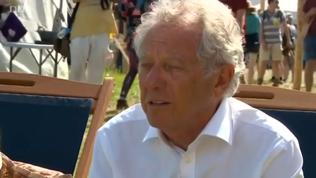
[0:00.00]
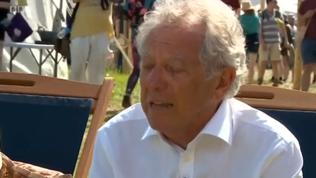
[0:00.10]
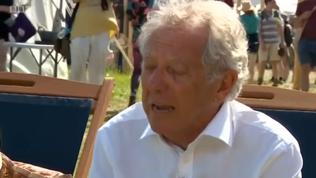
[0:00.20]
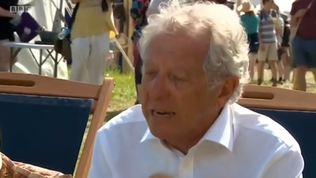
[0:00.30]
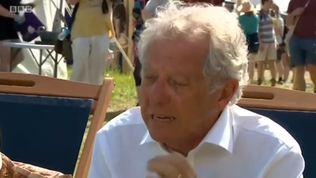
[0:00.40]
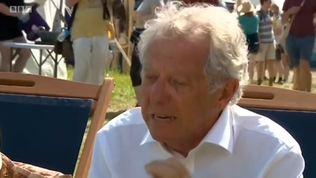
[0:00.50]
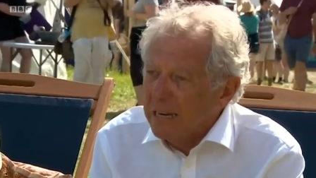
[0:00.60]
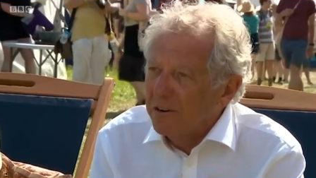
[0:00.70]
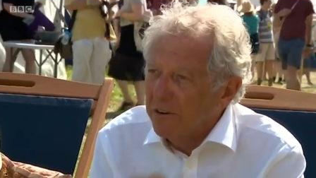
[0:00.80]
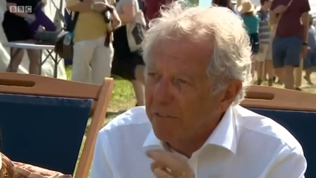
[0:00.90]
The
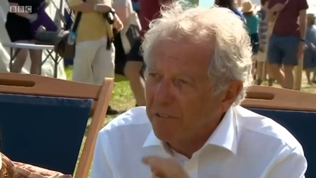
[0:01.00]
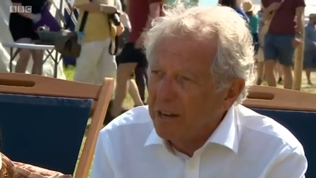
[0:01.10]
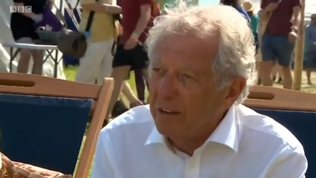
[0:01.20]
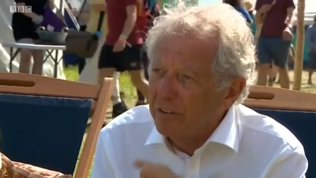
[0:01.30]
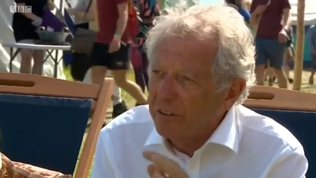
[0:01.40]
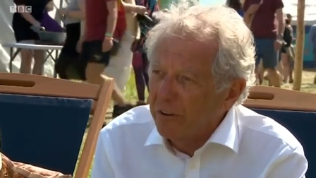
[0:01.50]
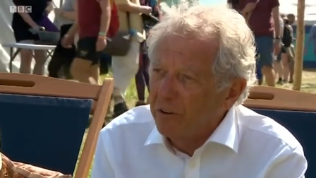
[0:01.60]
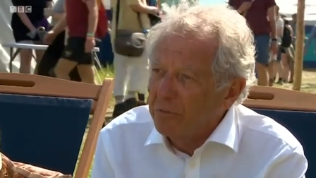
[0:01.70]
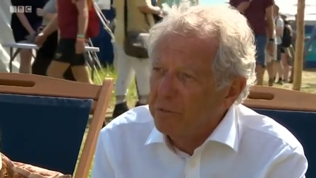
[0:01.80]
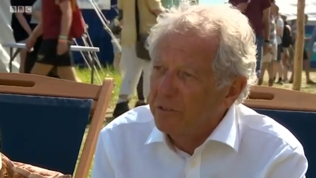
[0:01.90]
idea of net
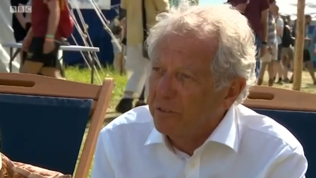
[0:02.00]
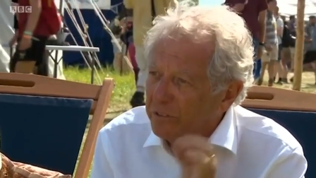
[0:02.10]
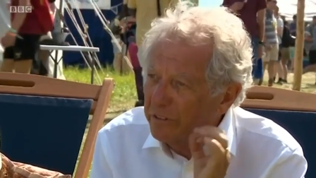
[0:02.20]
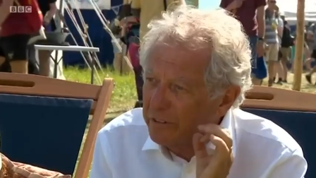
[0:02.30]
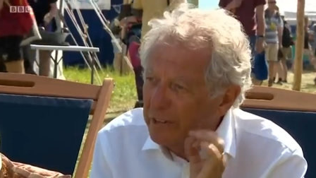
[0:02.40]
zero emissions is